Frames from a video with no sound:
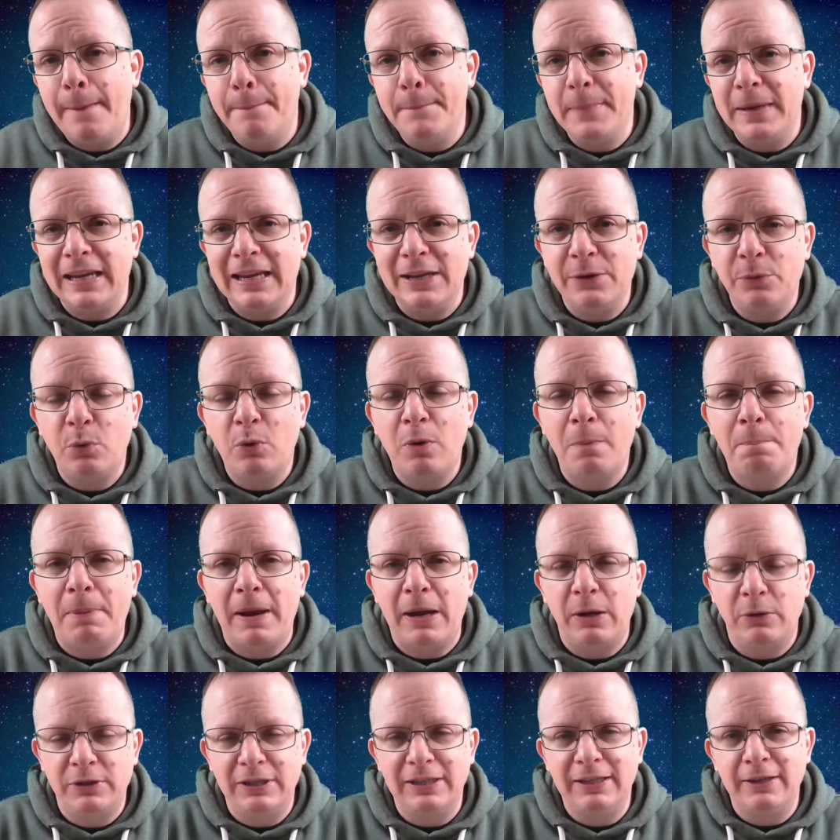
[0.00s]
mean we're
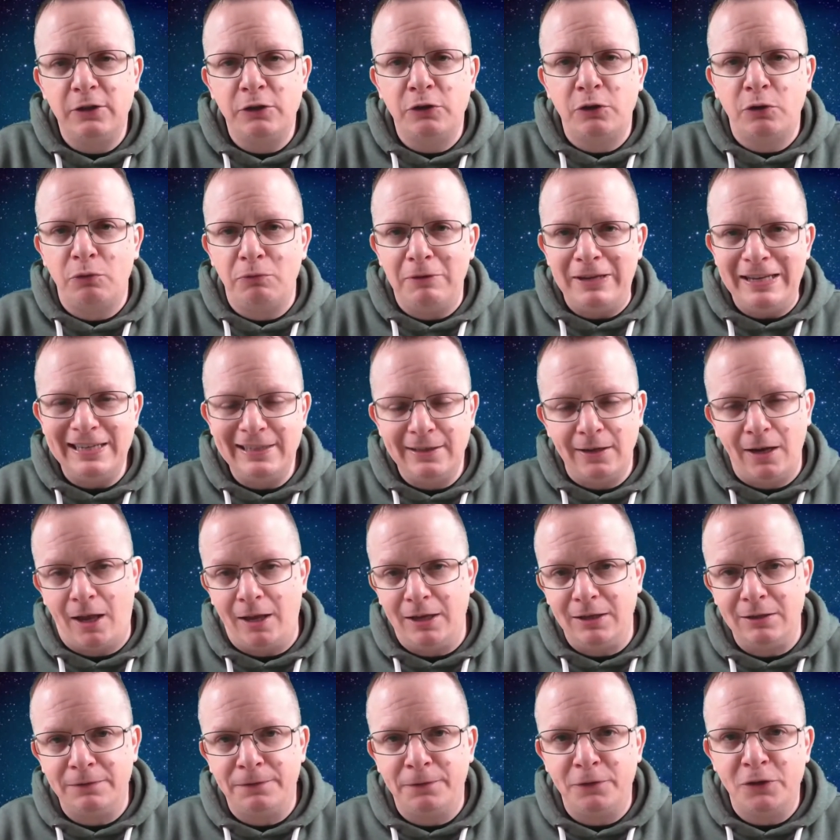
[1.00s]
about to get a green
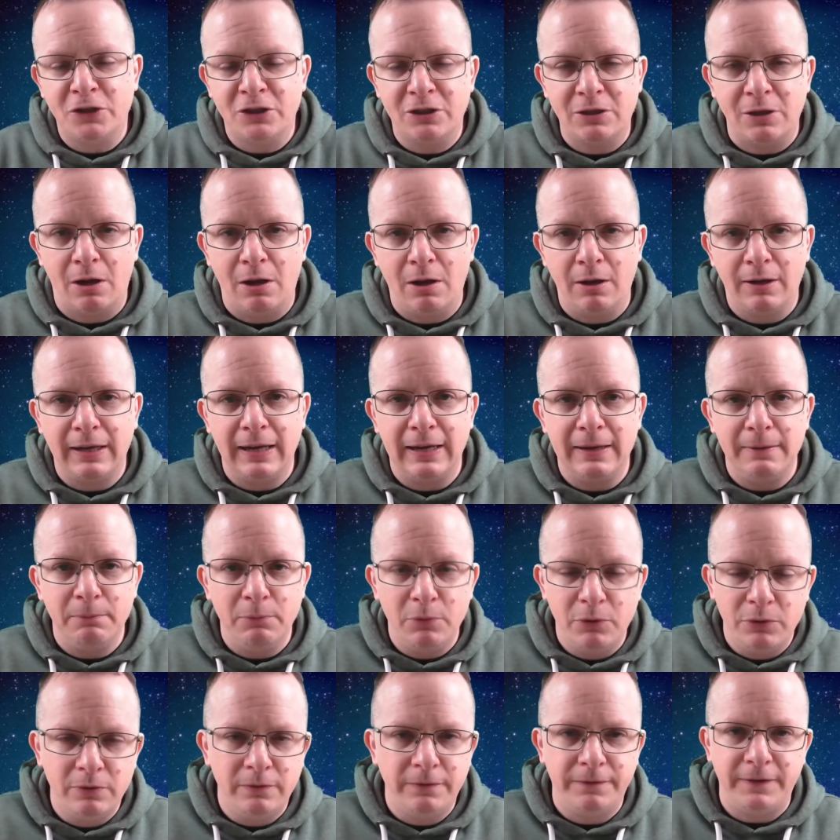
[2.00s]
light for a Stargate
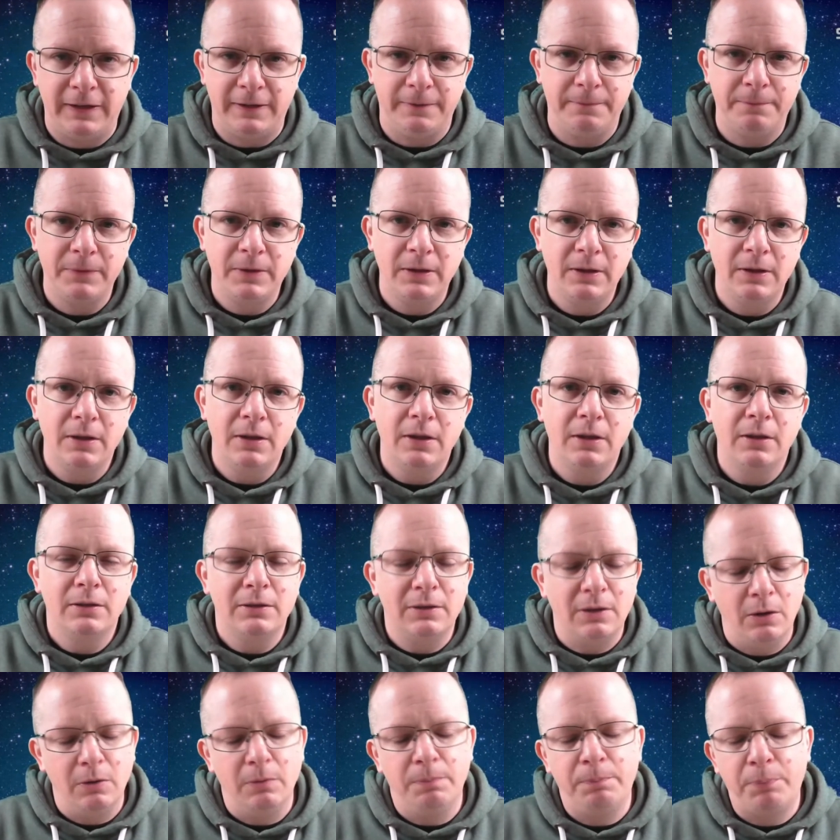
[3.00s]
movie?
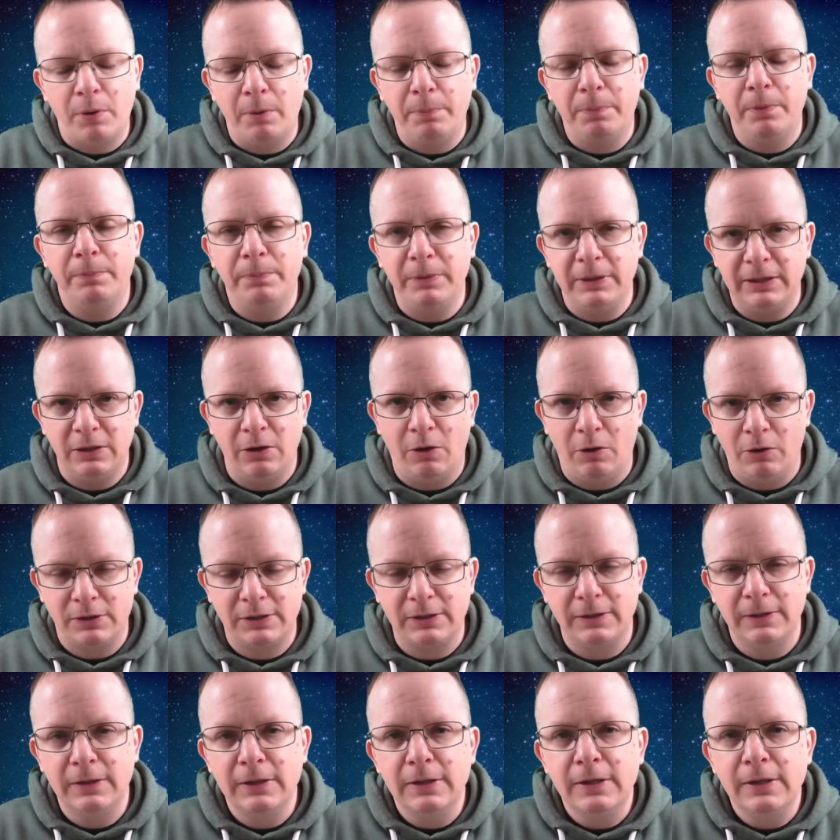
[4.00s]
No, probably not.